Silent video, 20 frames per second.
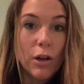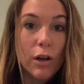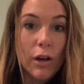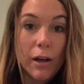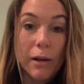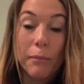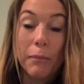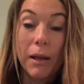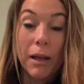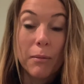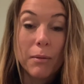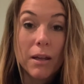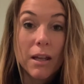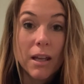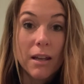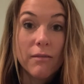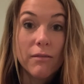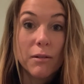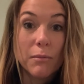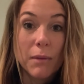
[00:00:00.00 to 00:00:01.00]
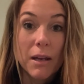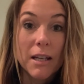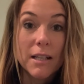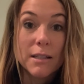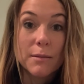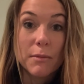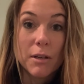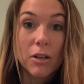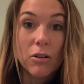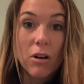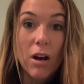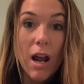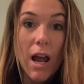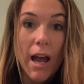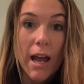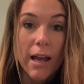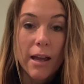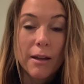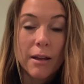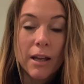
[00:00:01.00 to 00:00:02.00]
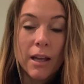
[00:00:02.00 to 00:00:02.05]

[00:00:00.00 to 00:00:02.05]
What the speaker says: and maybe even makes me cry,